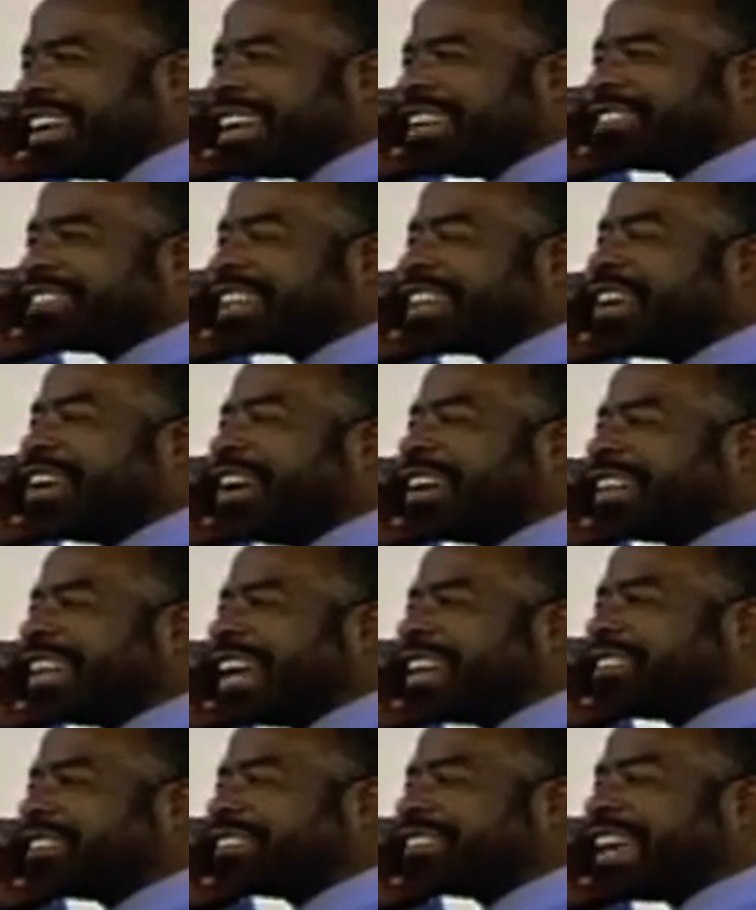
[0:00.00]
He said, go in
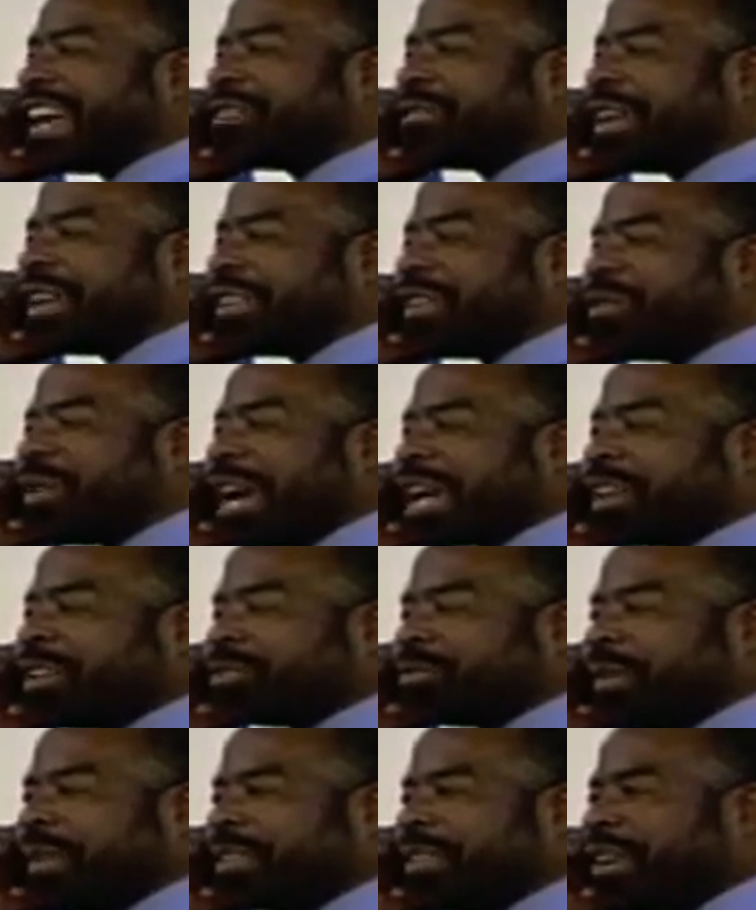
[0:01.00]
there and segue the
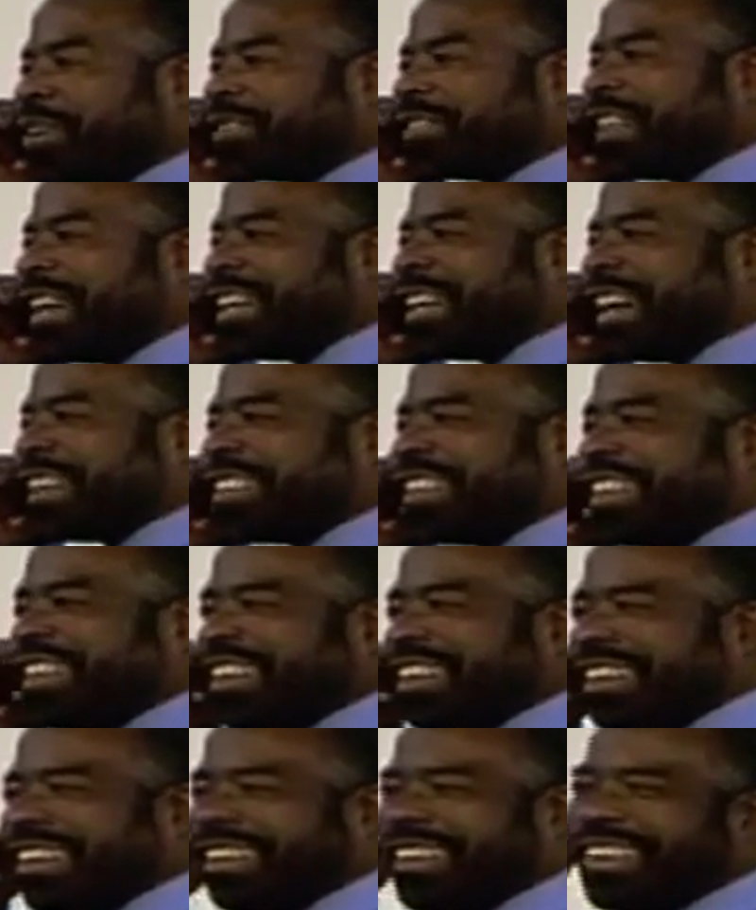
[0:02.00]
records, but don't say nothing
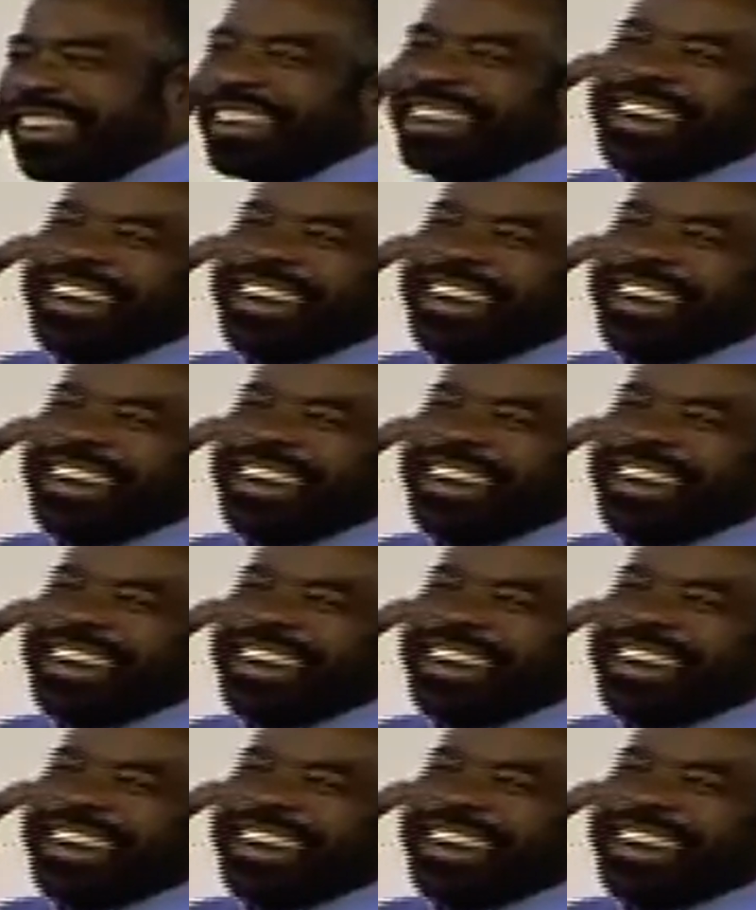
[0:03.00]
here.